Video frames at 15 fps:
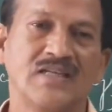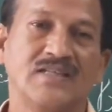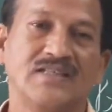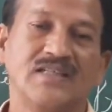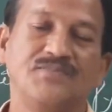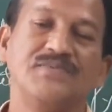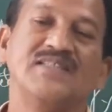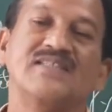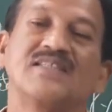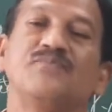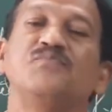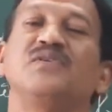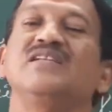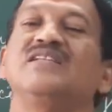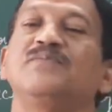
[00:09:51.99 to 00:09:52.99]
That means
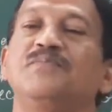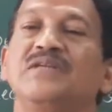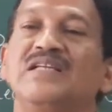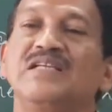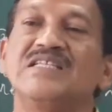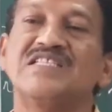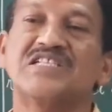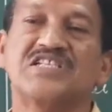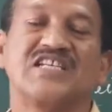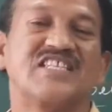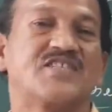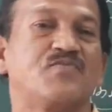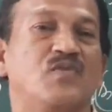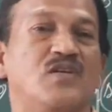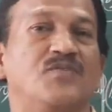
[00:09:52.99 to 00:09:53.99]
simply the bill is
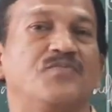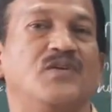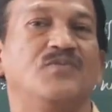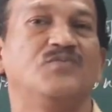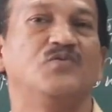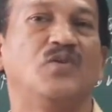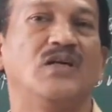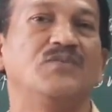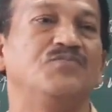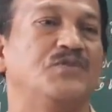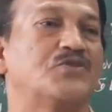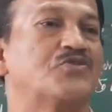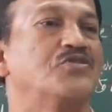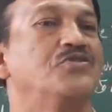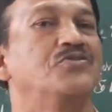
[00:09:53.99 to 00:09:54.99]
transferred from one
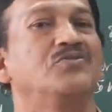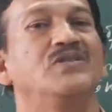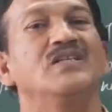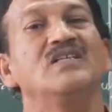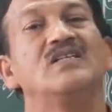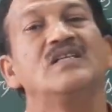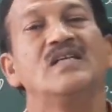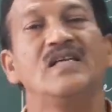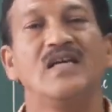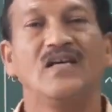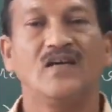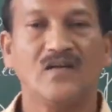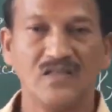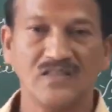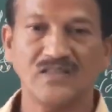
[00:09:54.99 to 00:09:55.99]
person to the
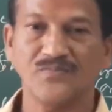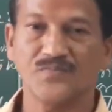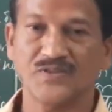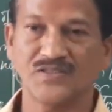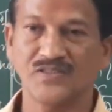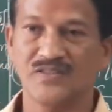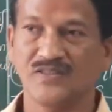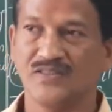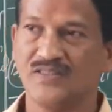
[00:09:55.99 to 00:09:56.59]
another person.